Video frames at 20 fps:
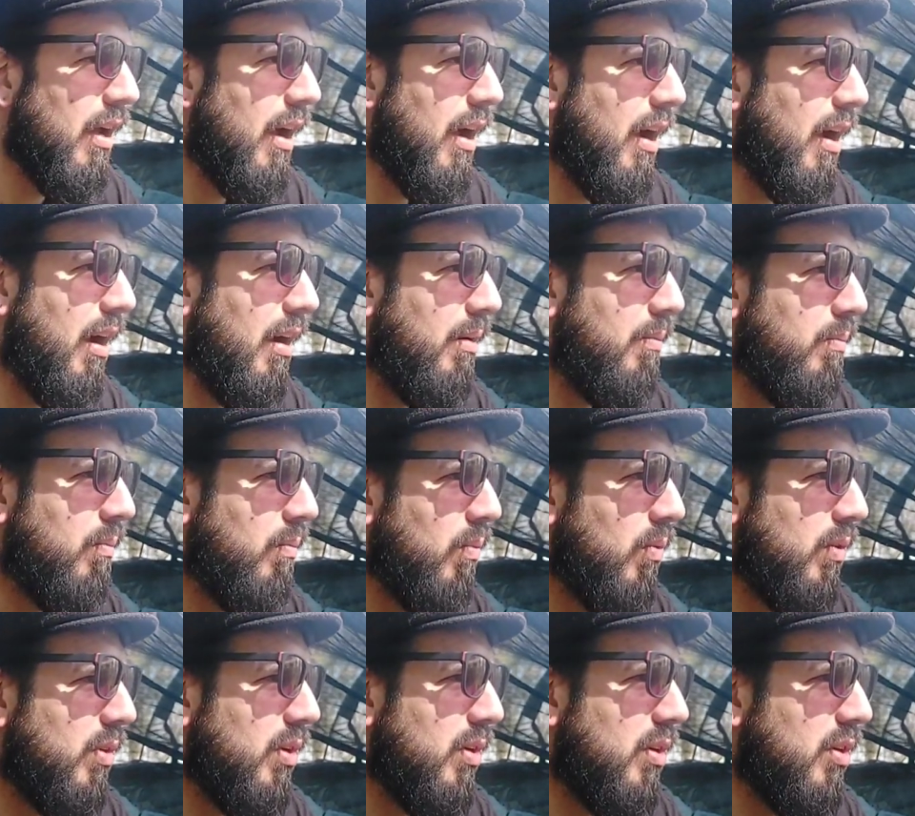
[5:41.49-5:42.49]

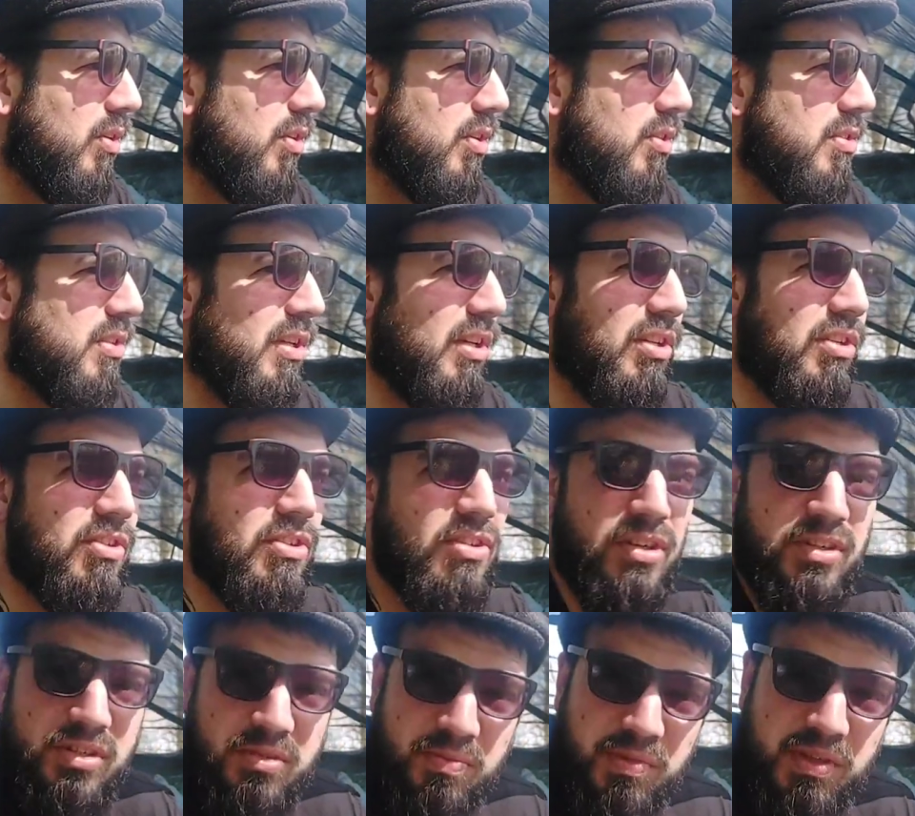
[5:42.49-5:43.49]
what you could use in
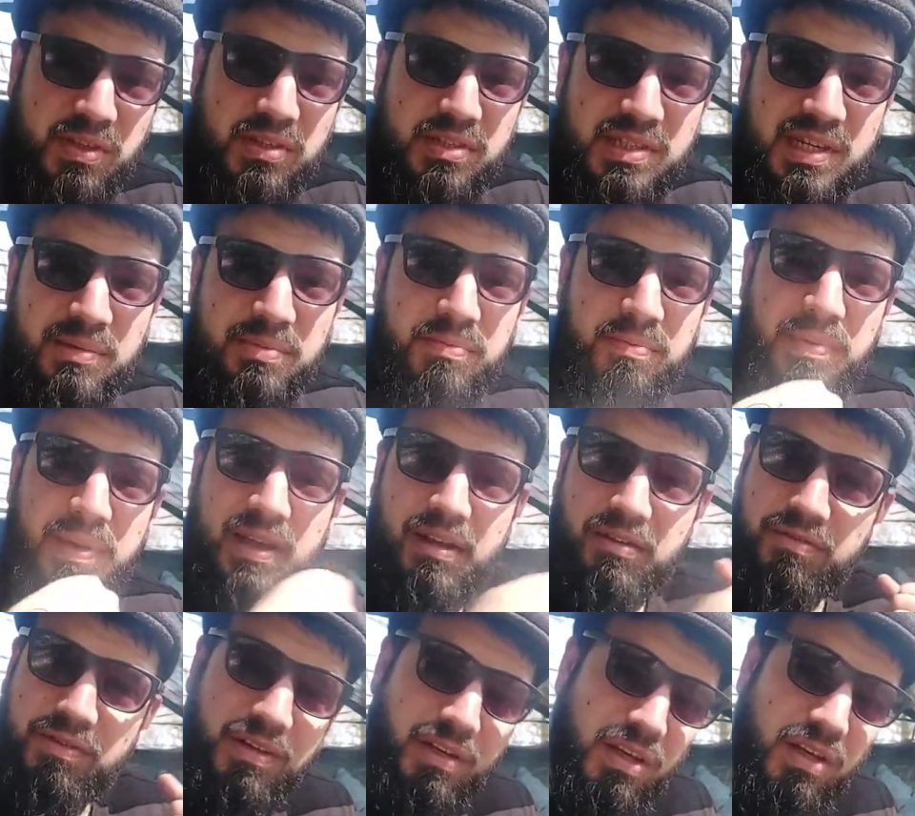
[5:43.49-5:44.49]
conjunction with the sleeping bag
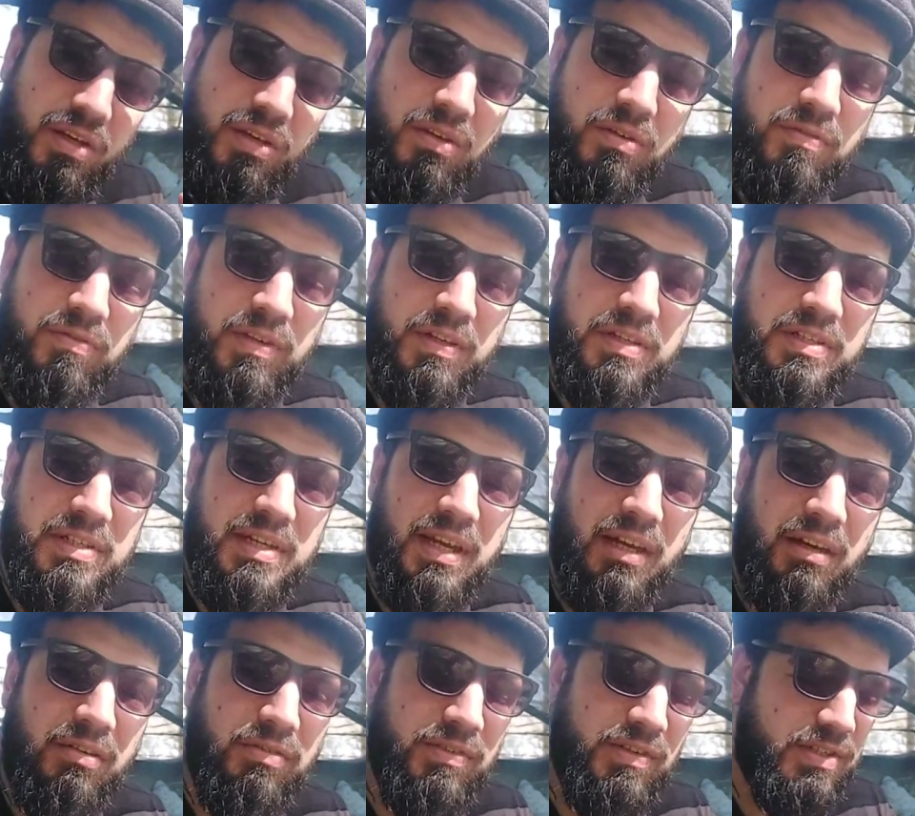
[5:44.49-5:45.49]
for you, for
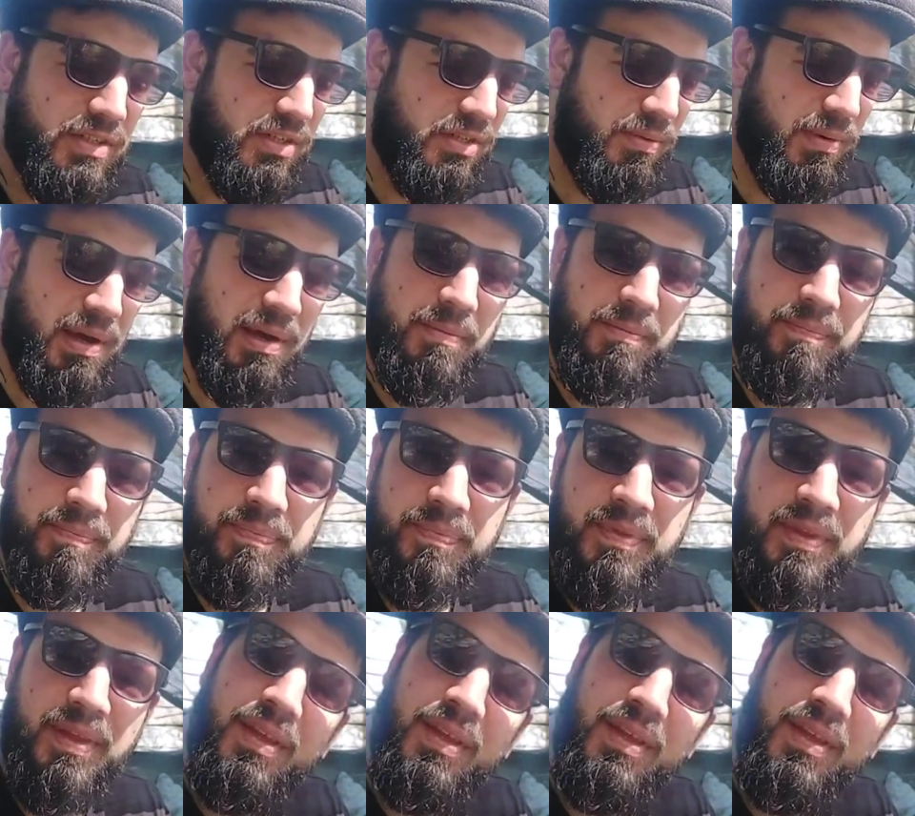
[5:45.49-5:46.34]
yourself, is to